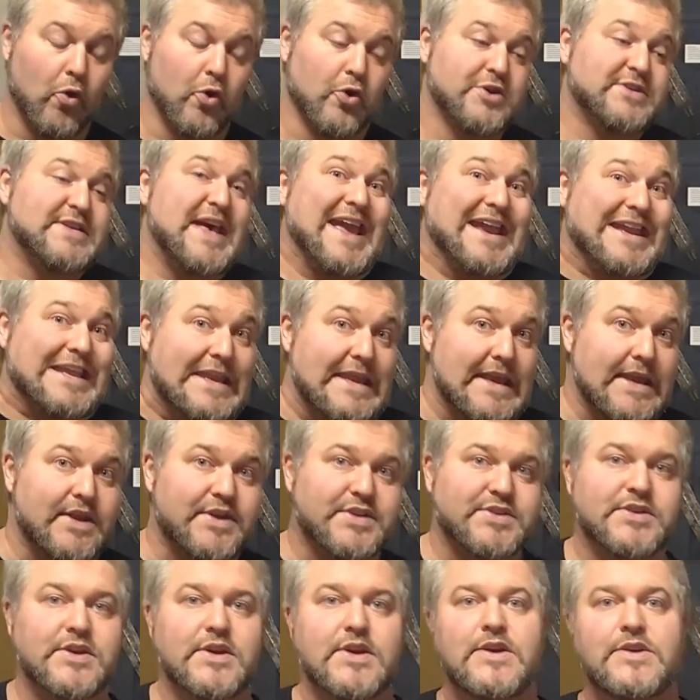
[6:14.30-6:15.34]

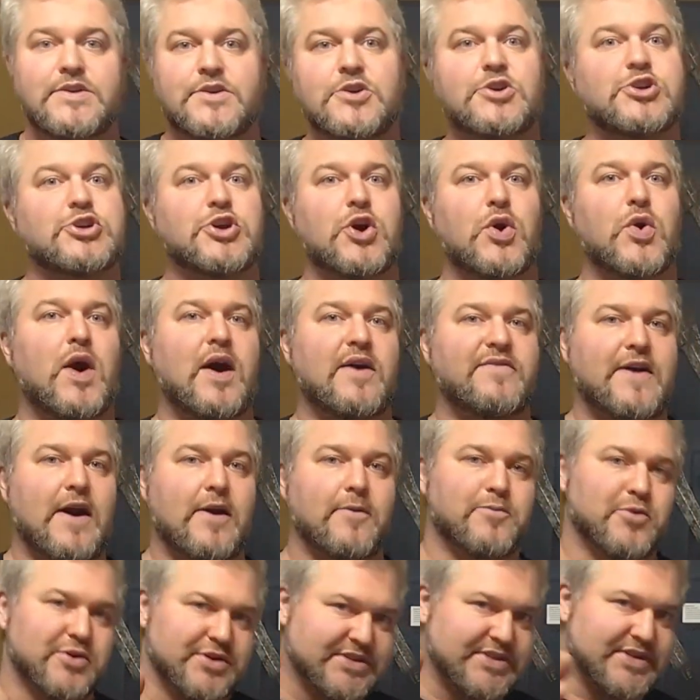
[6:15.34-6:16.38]
techniques to show off how
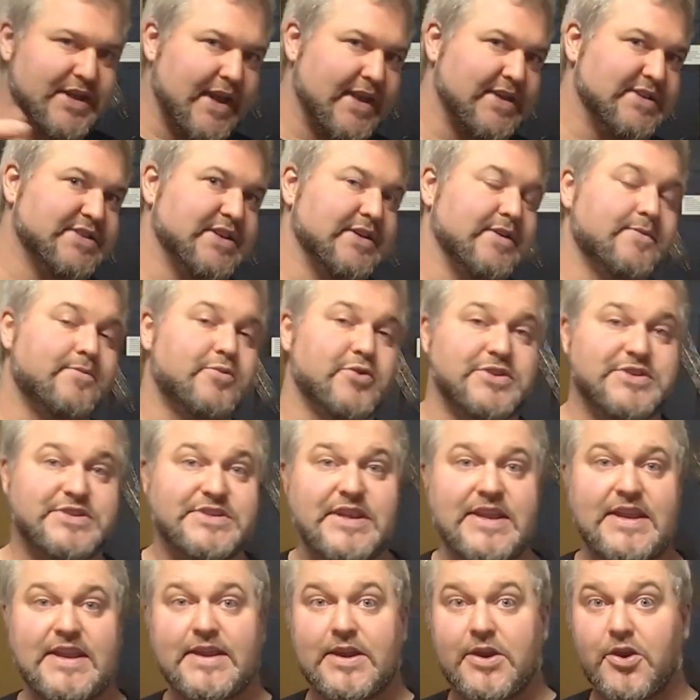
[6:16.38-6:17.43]
precise and
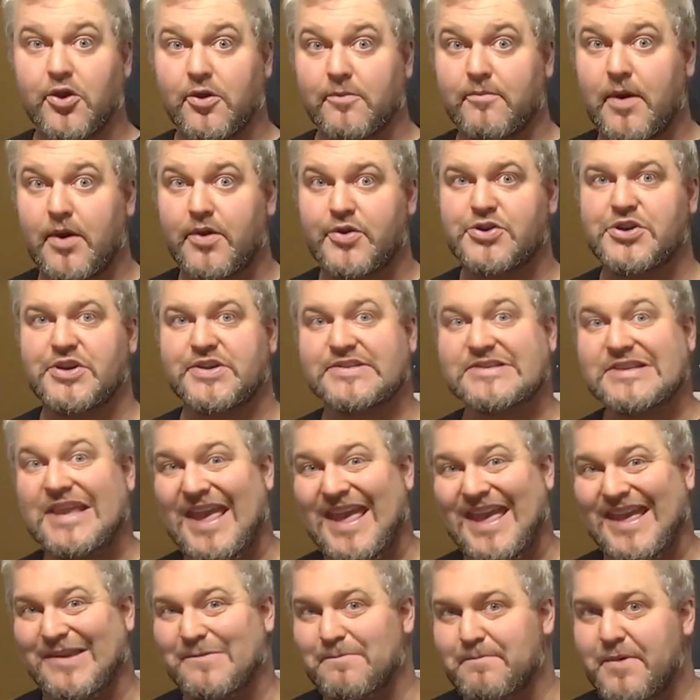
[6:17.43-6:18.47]
pristine your motions
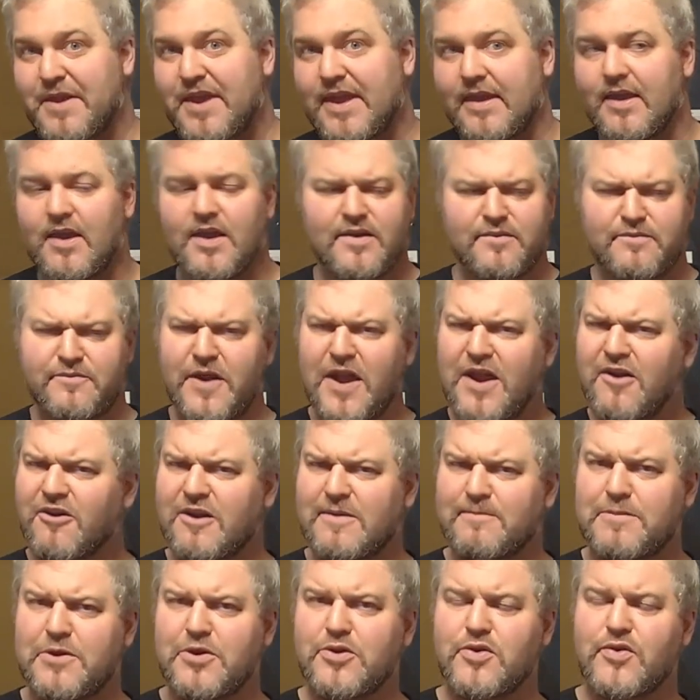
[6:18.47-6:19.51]
can be. Very
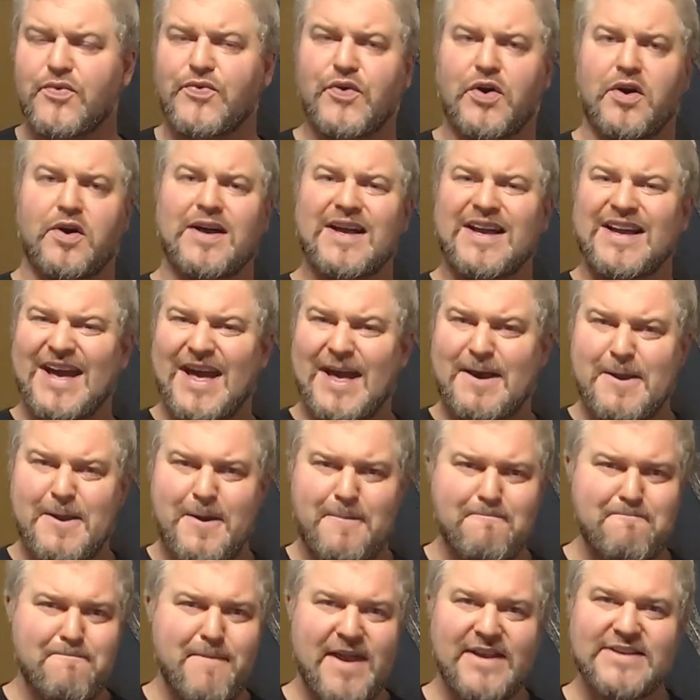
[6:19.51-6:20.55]
beautiful, and an
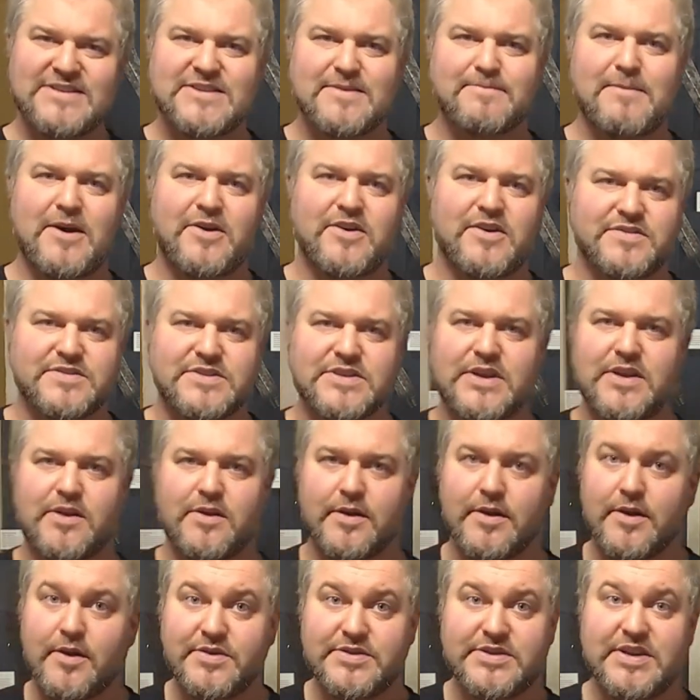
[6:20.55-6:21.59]
immense amount of skill
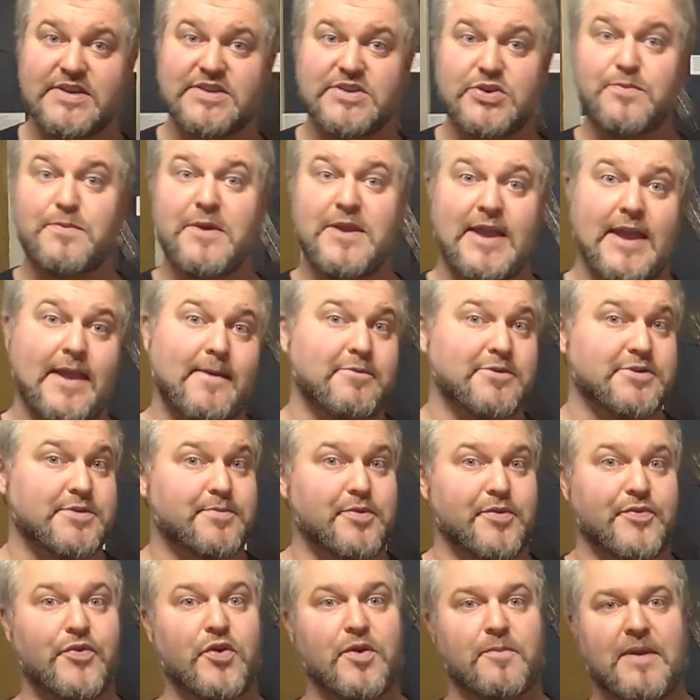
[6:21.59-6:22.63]
goes into being able to
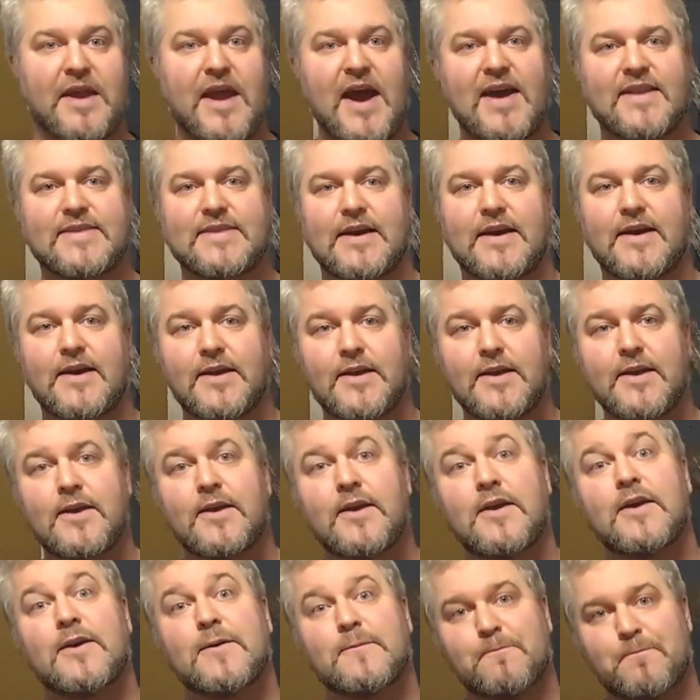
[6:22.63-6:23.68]
perform kata.
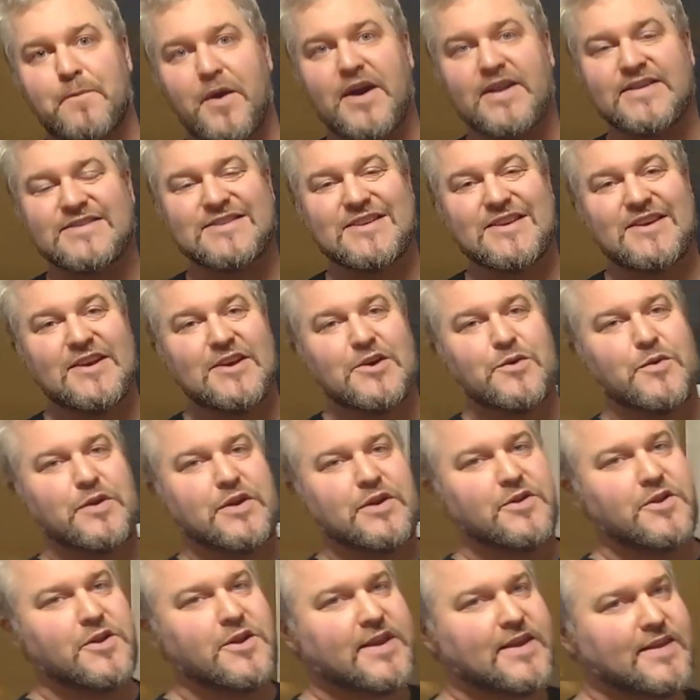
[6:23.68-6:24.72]
But when
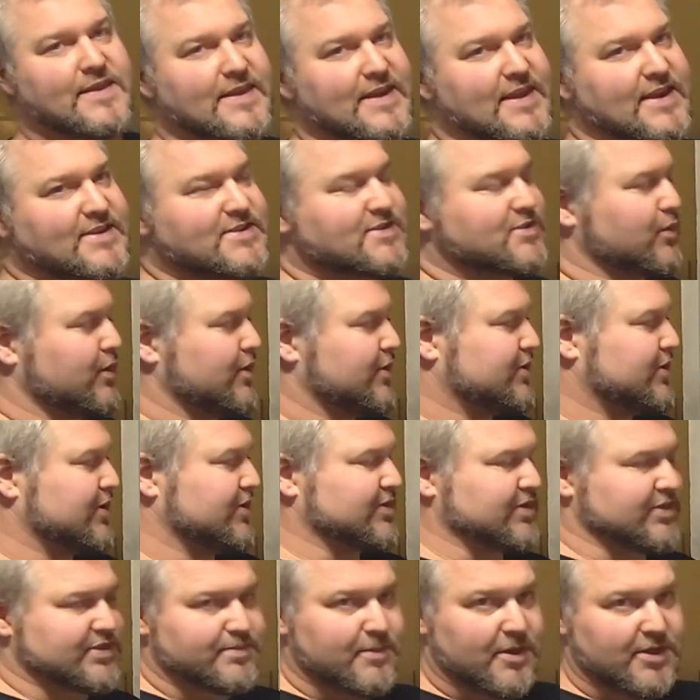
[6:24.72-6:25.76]
you look at these, which is
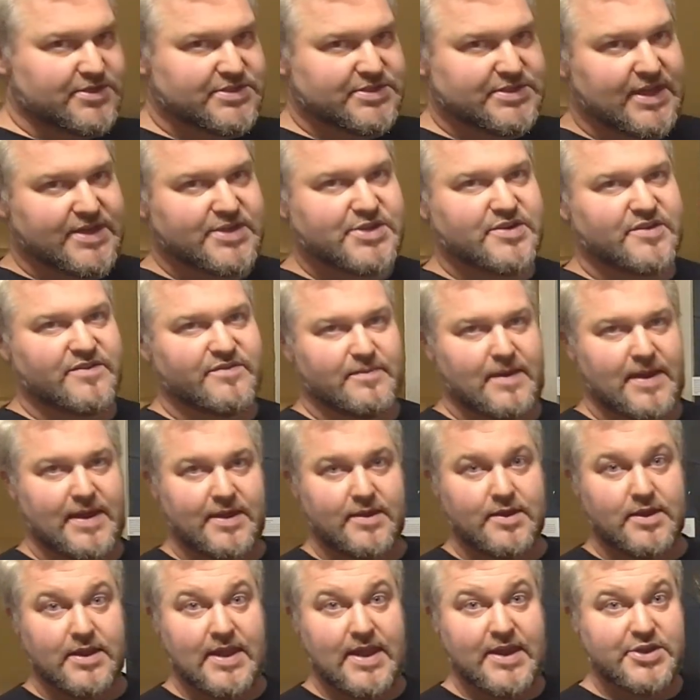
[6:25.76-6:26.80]
a small section of my
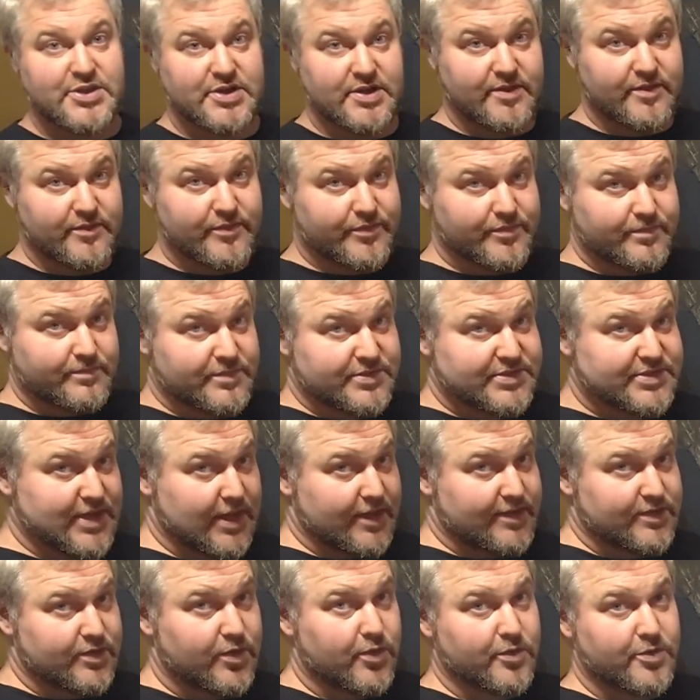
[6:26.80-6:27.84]
collection of
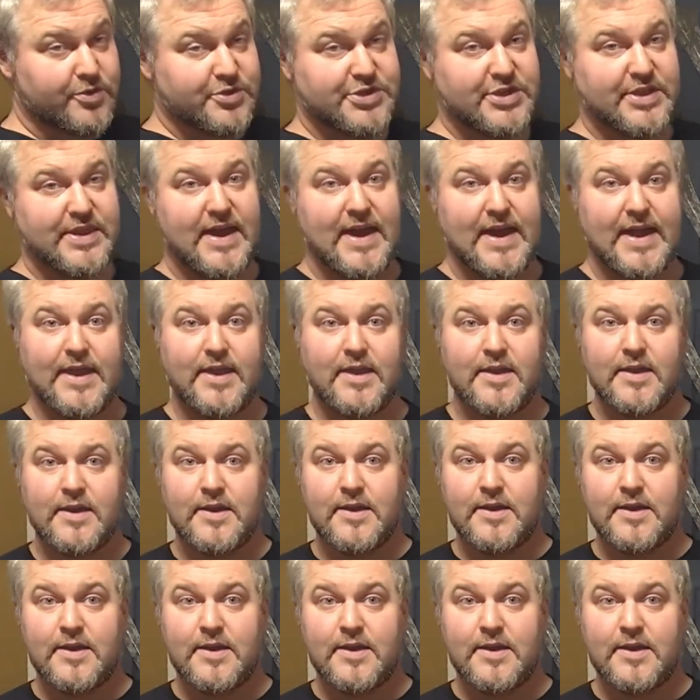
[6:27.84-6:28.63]
Sengoku Jidai